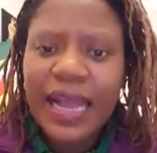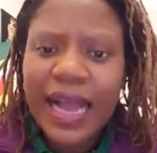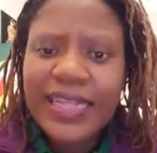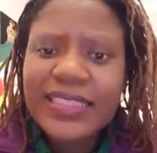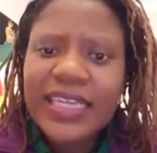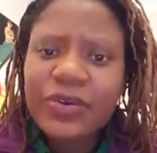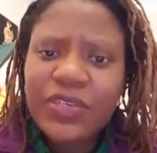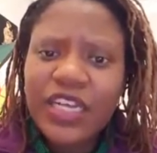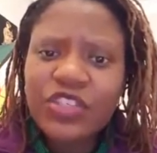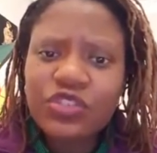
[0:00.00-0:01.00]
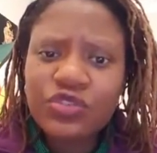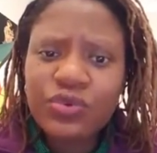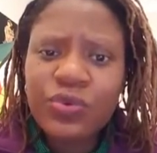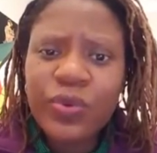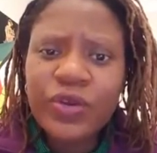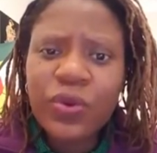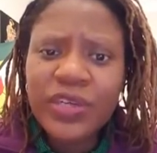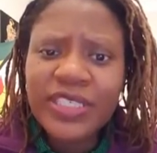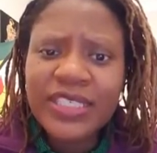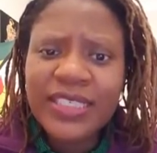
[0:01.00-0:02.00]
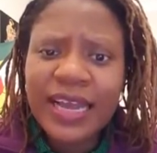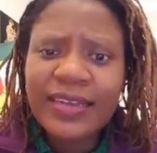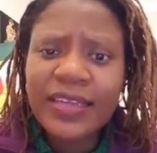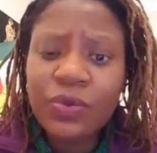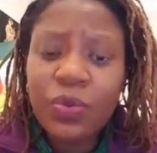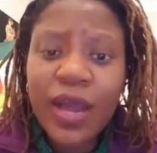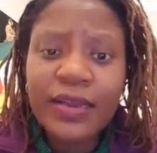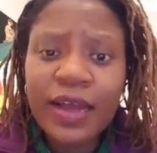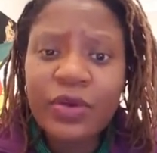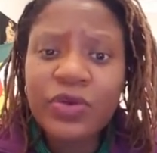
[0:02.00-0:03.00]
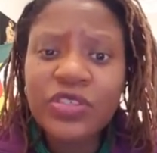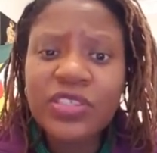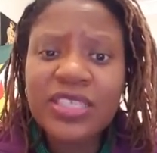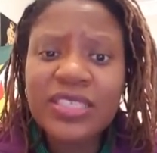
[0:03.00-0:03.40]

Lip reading: Hans Naroda is true. When all is done, he won according to the